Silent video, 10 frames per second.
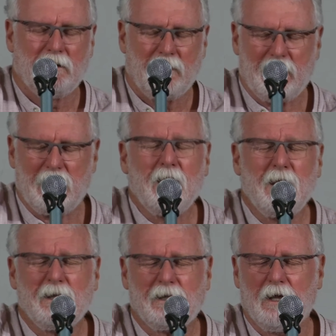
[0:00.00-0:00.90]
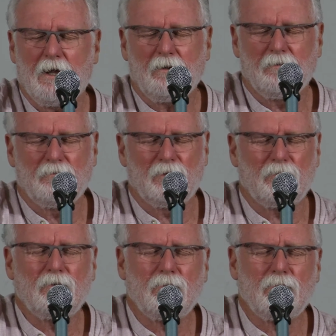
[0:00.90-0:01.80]
I can
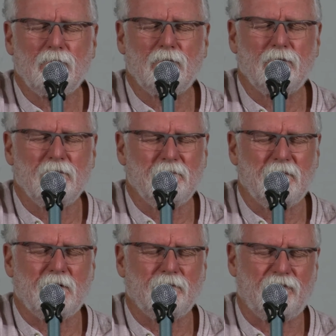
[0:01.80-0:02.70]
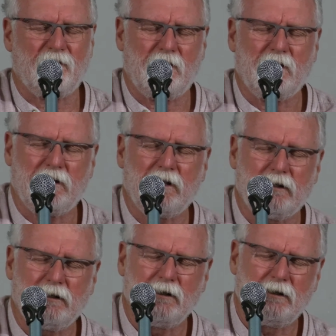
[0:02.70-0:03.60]
move a
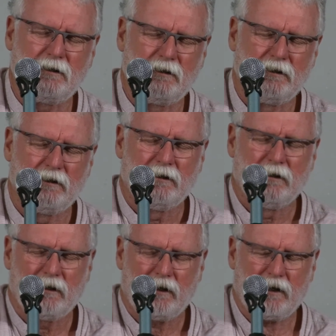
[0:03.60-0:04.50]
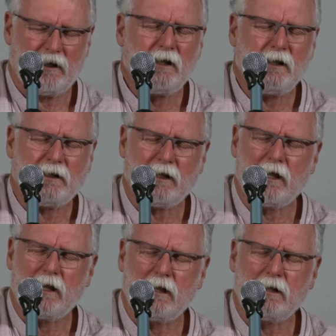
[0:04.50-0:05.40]
mountain, I
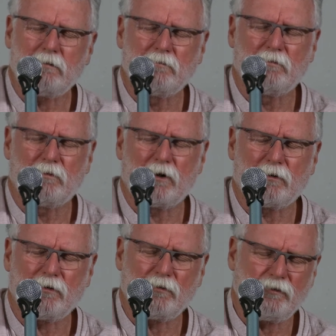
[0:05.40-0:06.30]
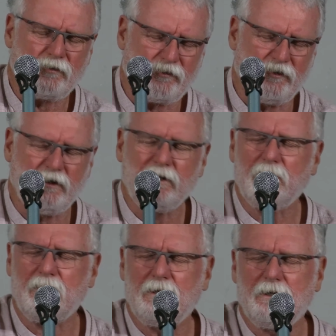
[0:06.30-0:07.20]
can walk on the
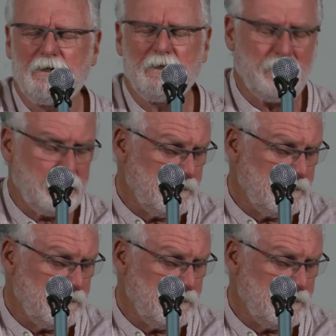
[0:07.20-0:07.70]
sea.